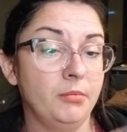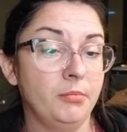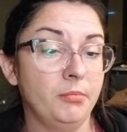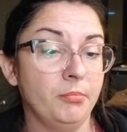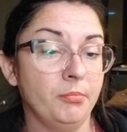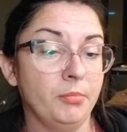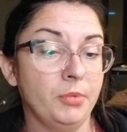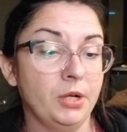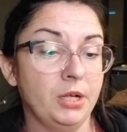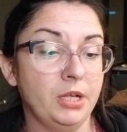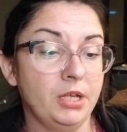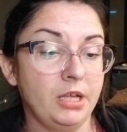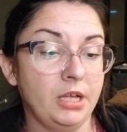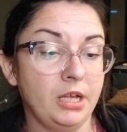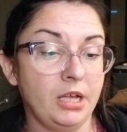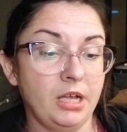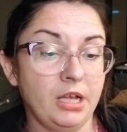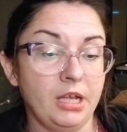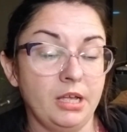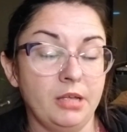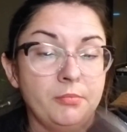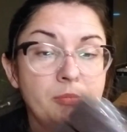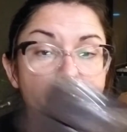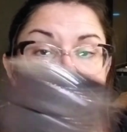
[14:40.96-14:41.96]
But
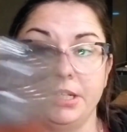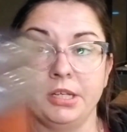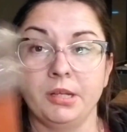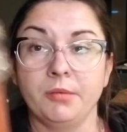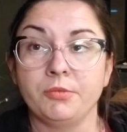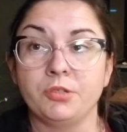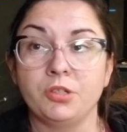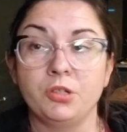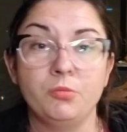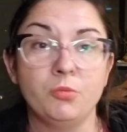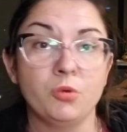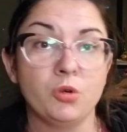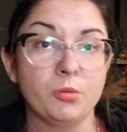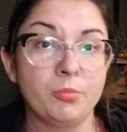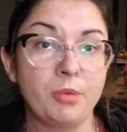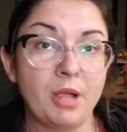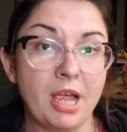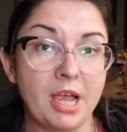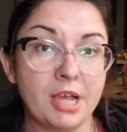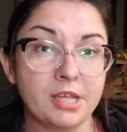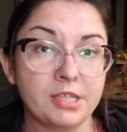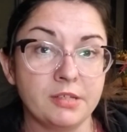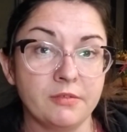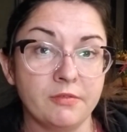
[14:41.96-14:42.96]
I picked up 2 more
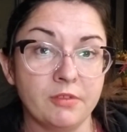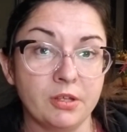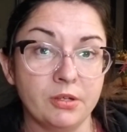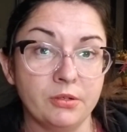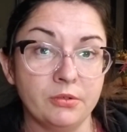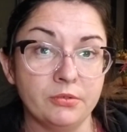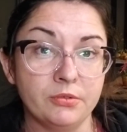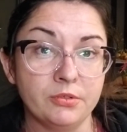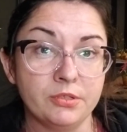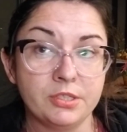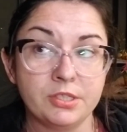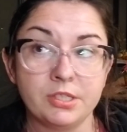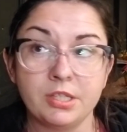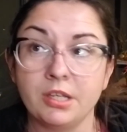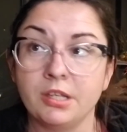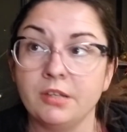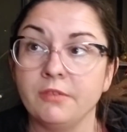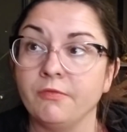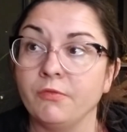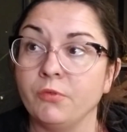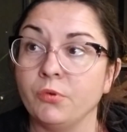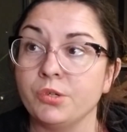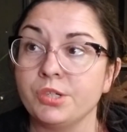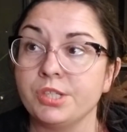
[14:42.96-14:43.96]
packs of those
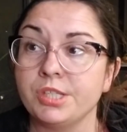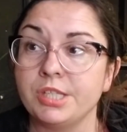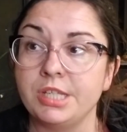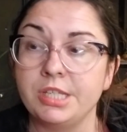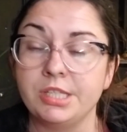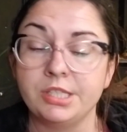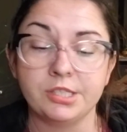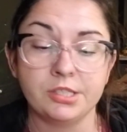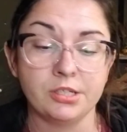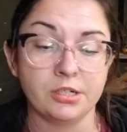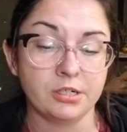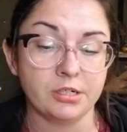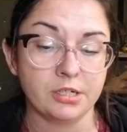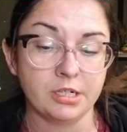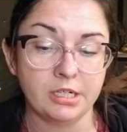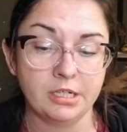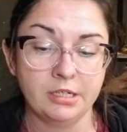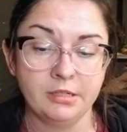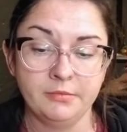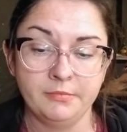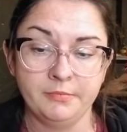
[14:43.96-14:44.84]
for seed starting.